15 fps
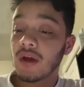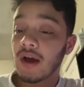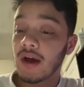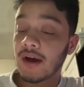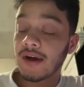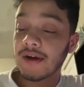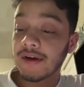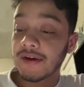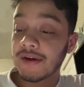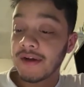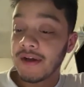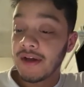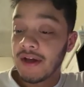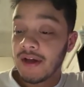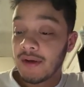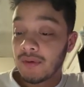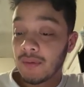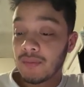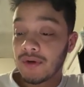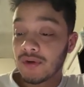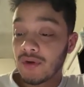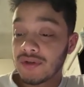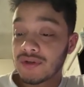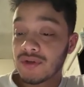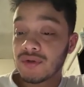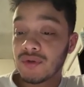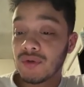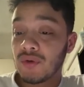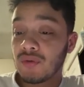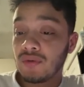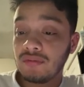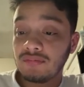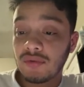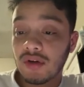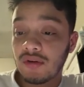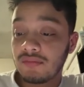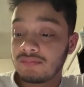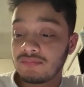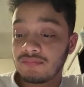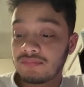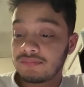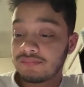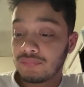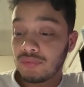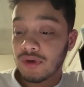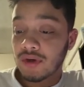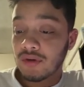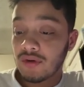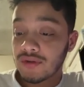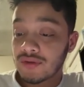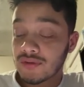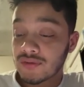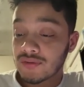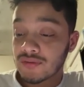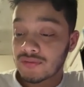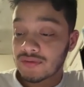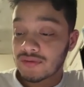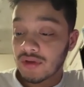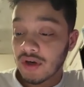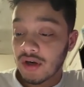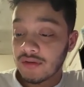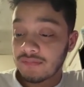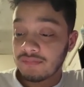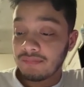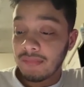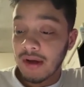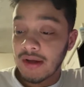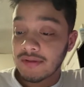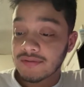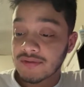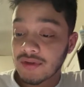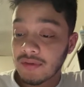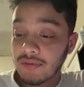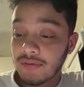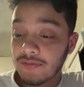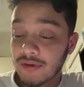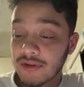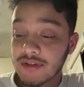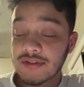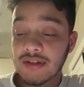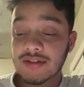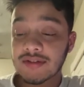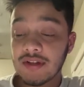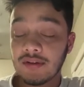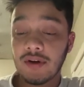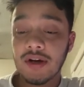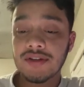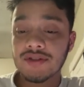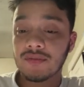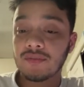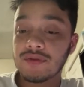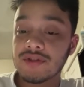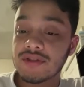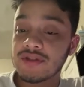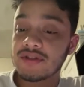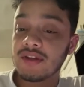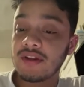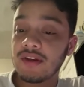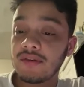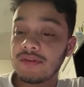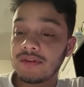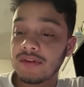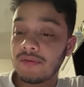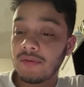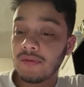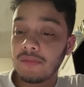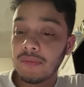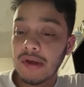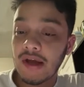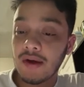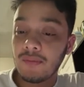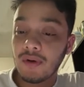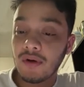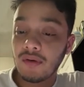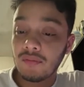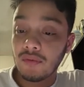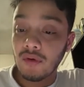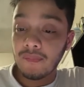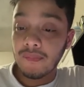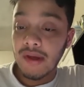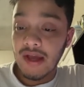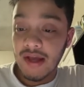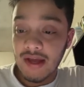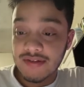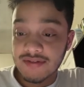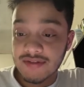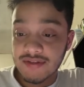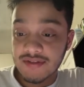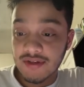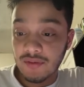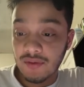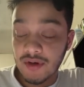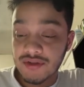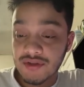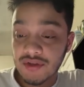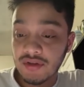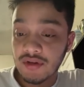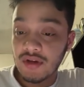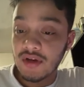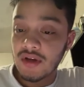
uh, what we're going to do, well, we're going to start by solving for this acceleration, which is the derivative of omega. Well, omega is this equation.